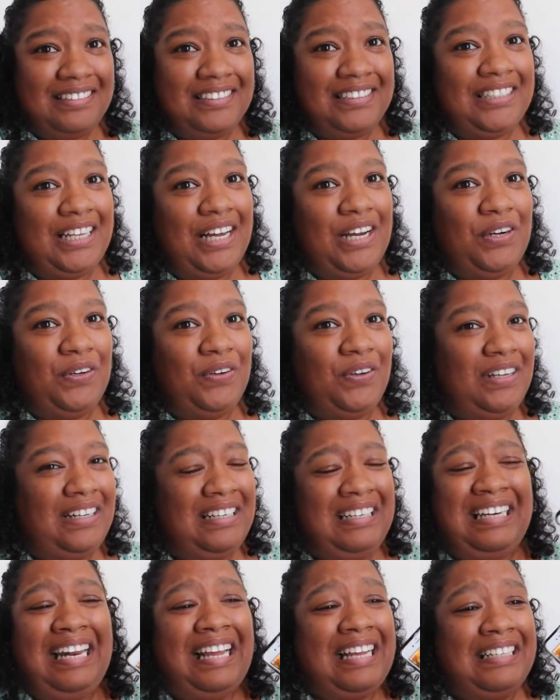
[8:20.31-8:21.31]
So,
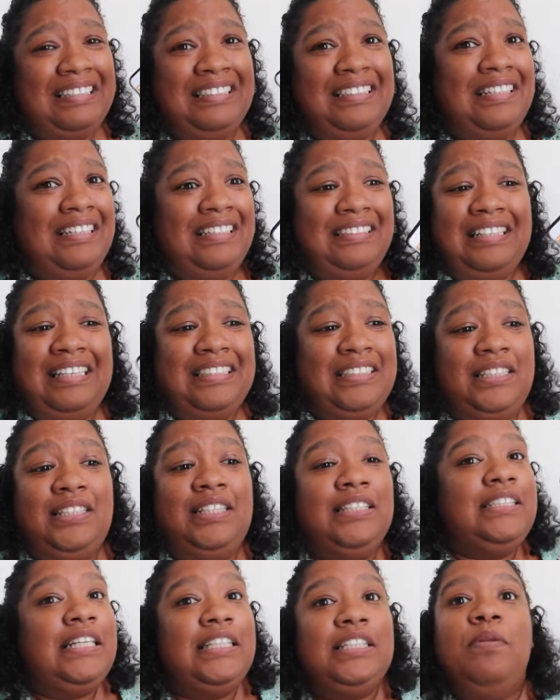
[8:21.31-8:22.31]
like I said, this
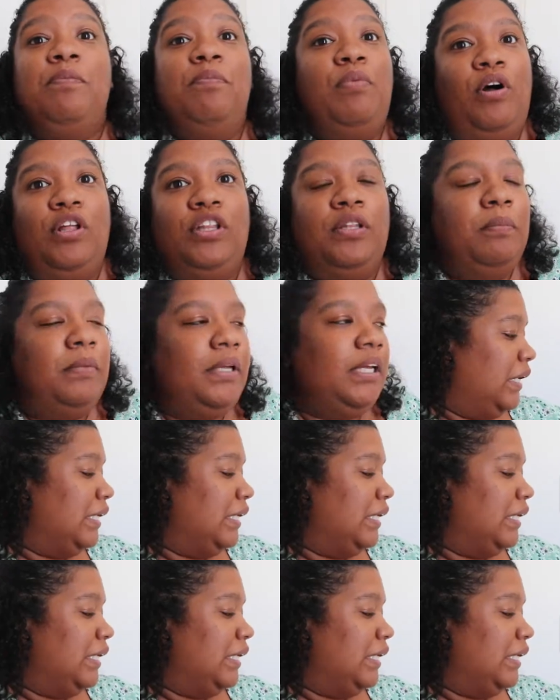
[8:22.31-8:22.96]
doesn't bother me.